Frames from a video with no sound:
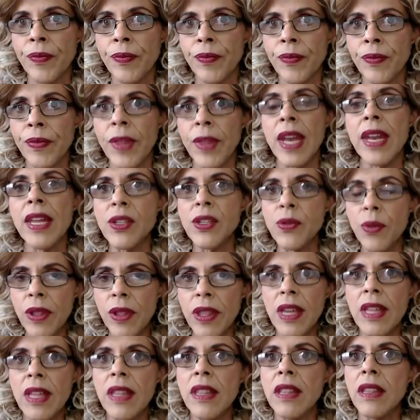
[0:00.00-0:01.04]
That is
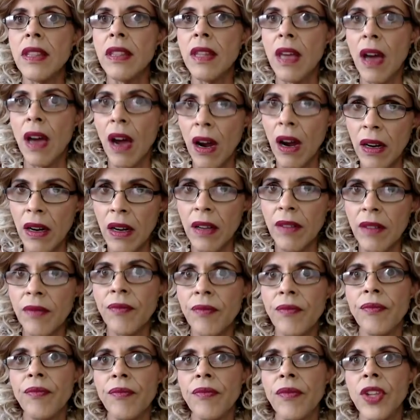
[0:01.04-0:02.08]
within
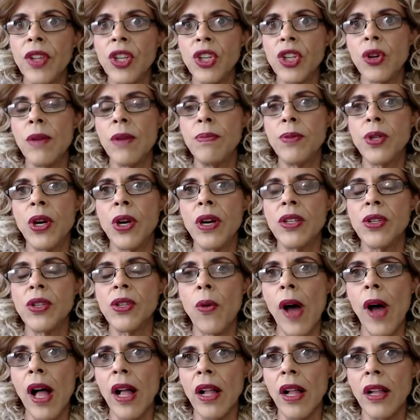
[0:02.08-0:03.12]
the scripture as
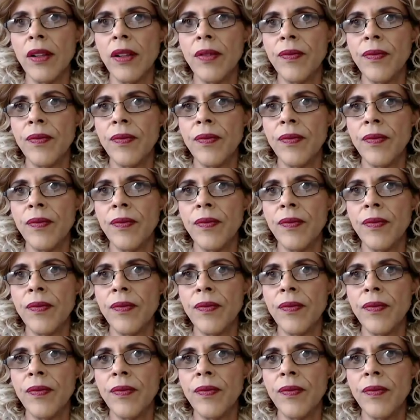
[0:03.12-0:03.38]
well.